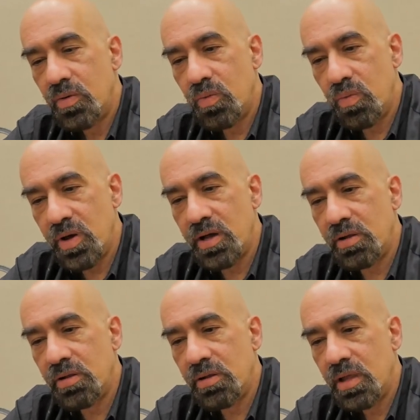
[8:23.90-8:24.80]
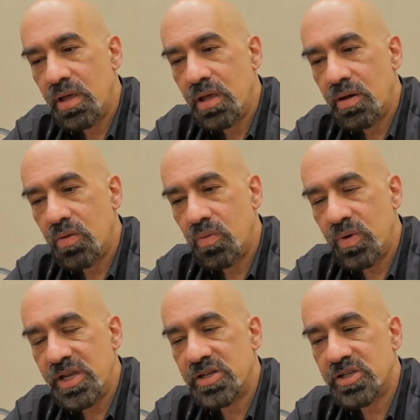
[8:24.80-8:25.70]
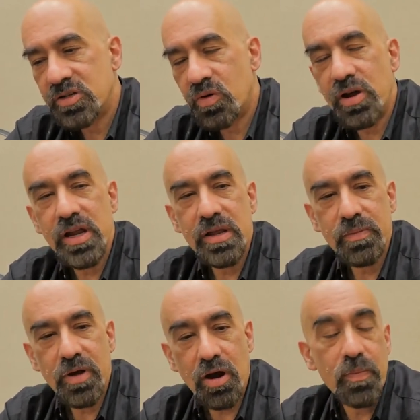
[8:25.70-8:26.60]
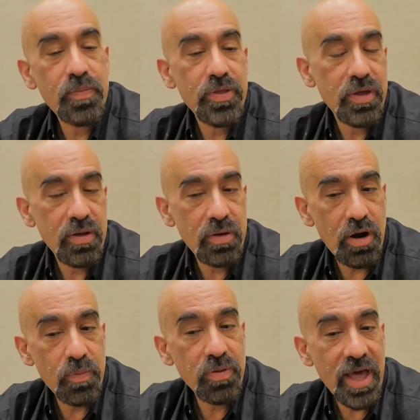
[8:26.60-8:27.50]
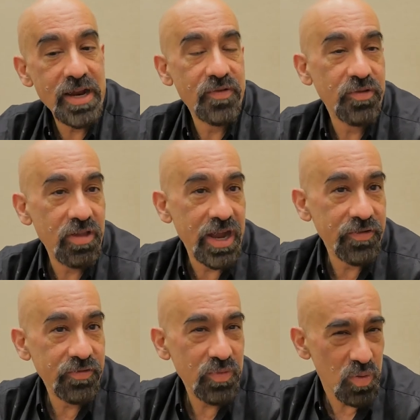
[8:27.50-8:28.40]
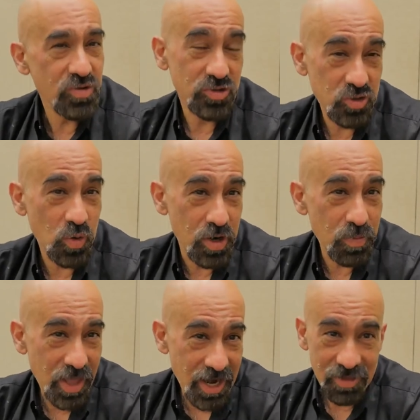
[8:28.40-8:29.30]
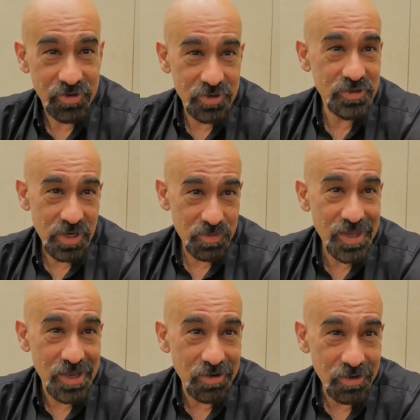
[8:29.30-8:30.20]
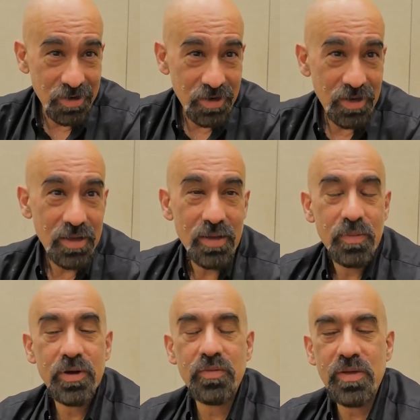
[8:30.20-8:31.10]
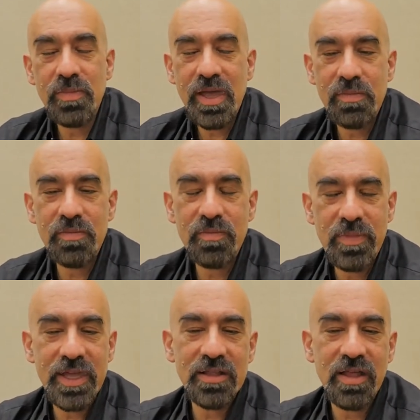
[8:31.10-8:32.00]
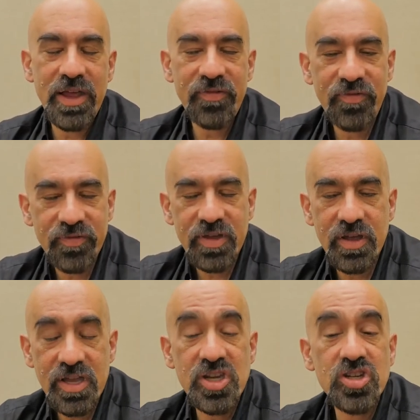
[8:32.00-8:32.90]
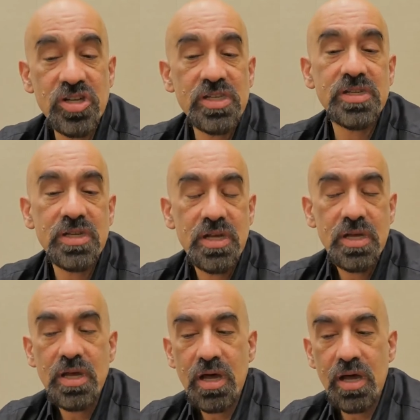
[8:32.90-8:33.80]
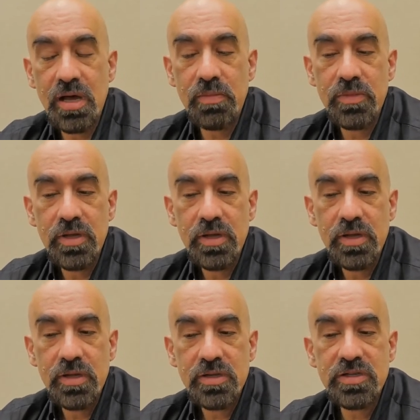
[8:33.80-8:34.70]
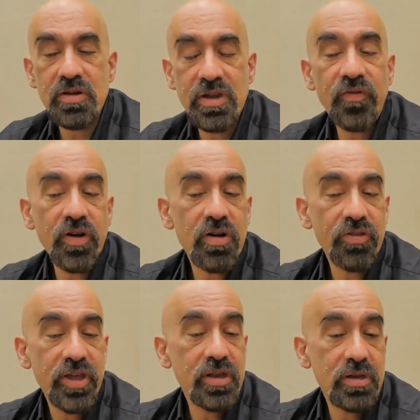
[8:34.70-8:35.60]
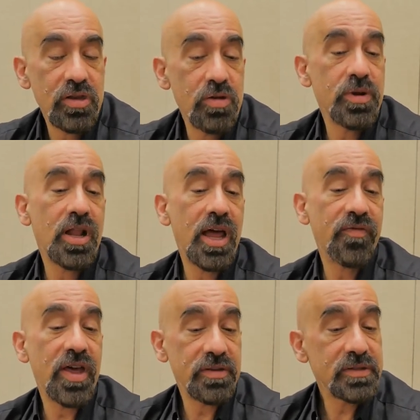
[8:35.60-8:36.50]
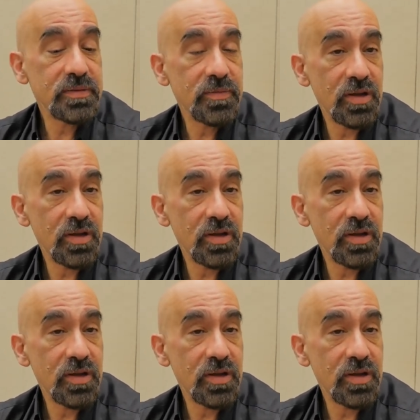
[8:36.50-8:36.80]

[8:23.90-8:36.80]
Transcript: Will we destroy our planet for life? We won't destroy our planet. The Earth's going to be here. But we may make life conditions so difficult that human life ends.